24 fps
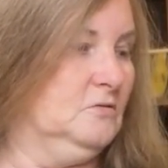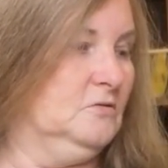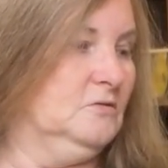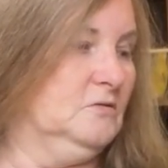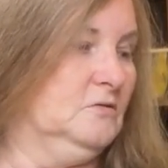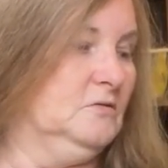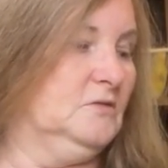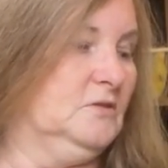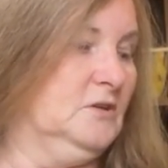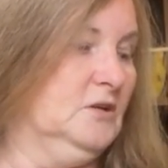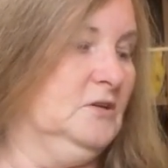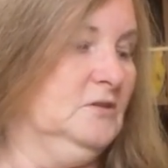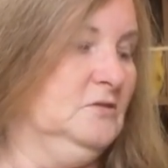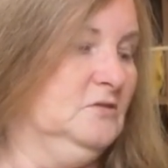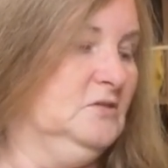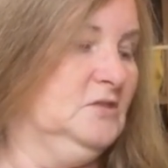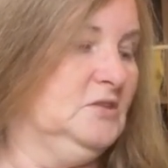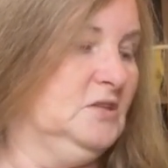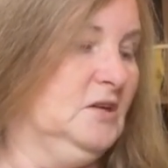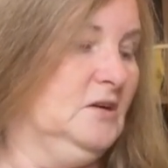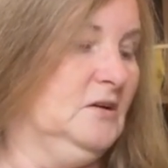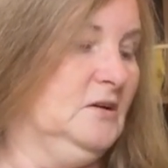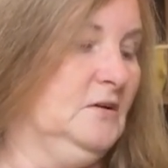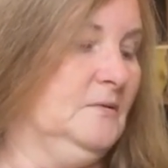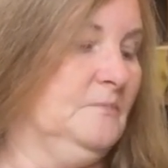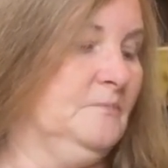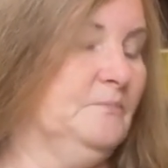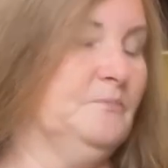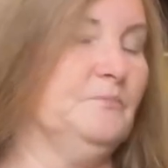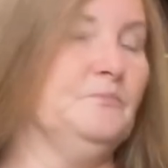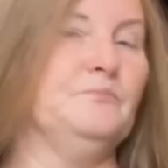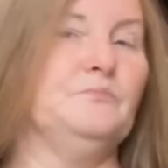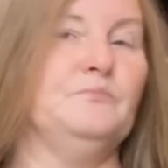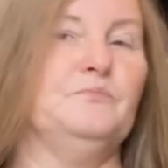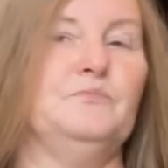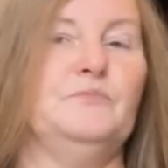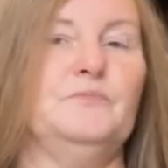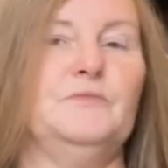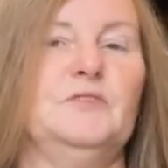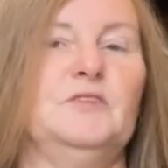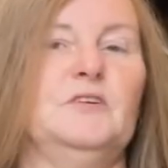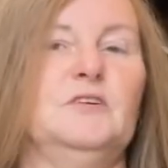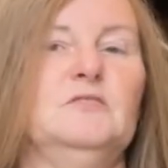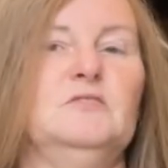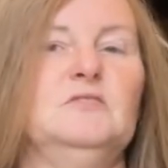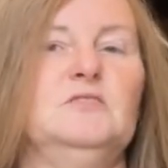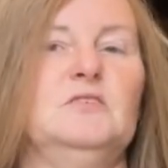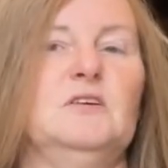There's a
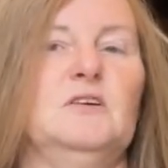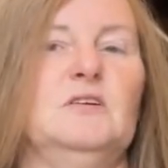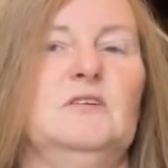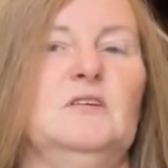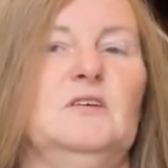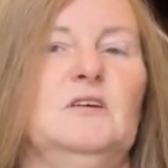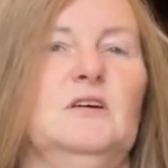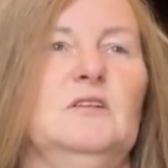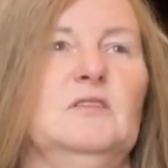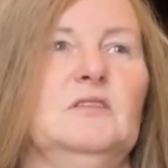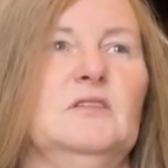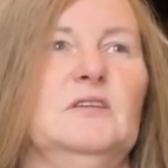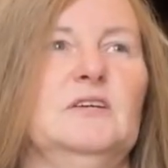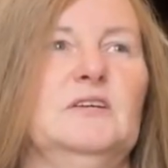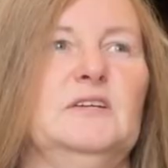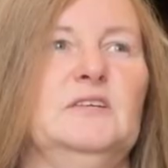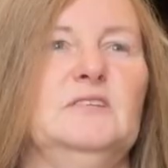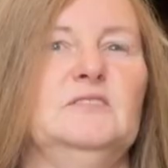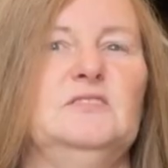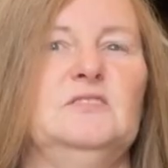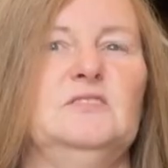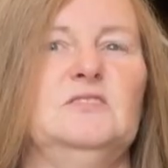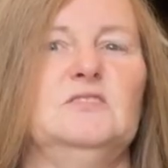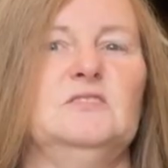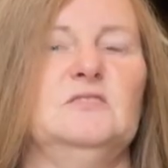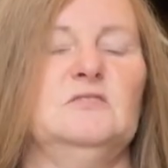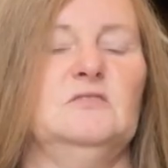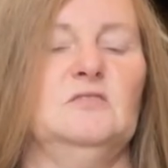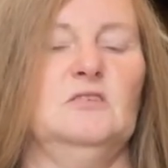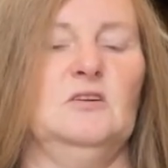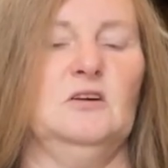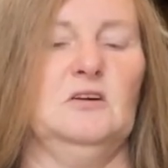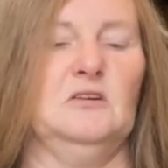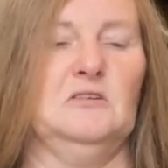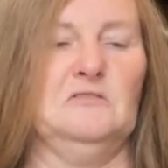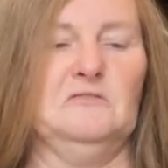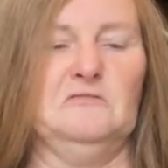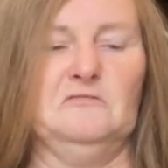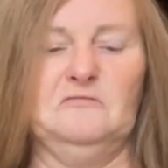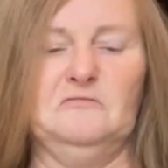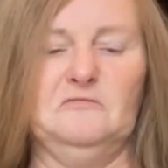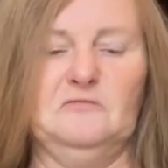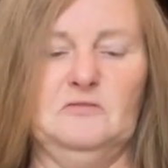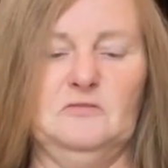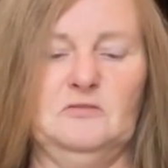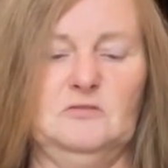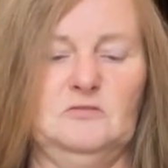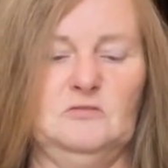list of
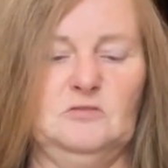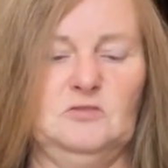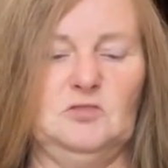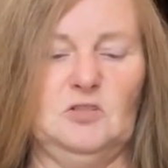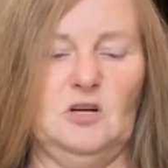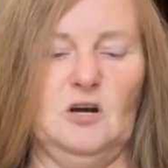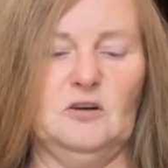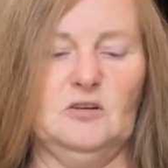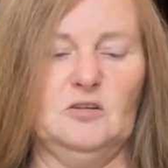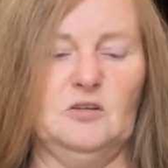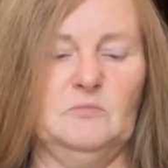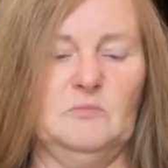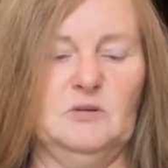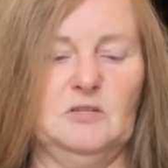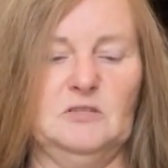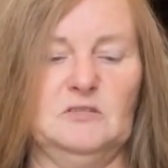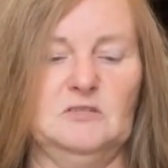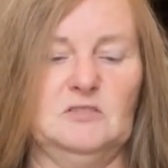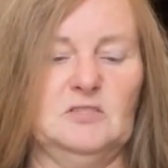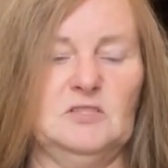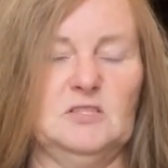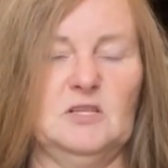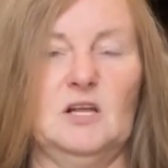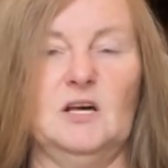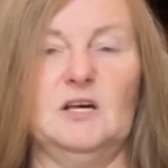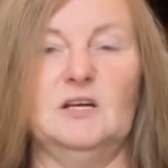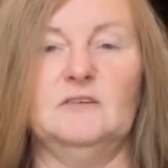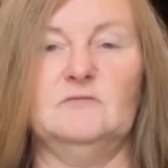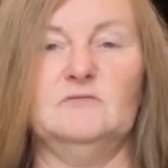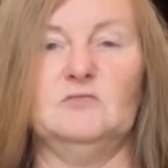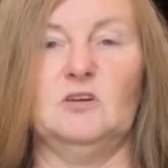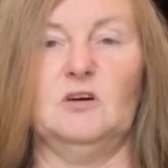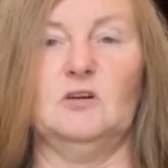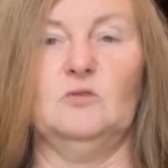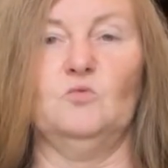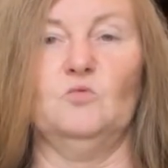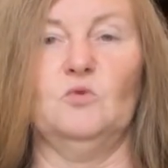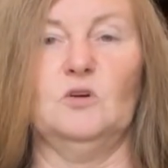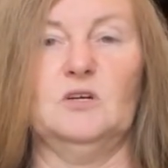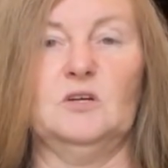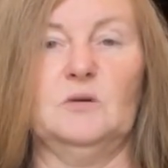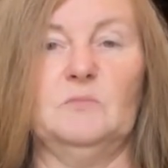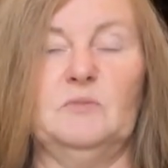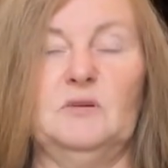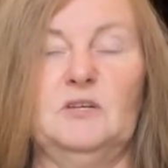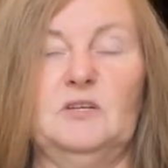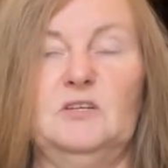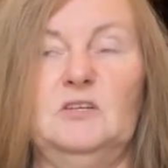documented slaves on
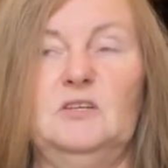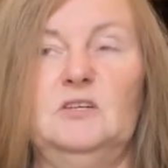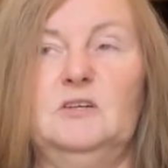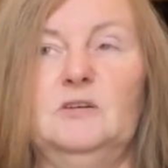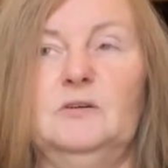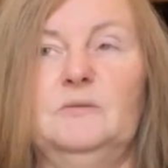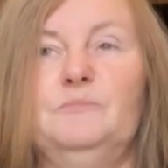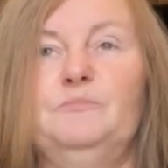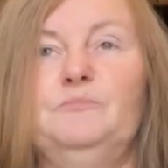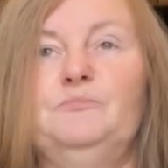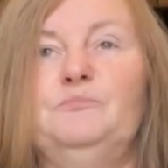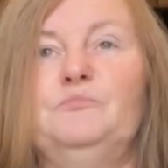Wikipedia,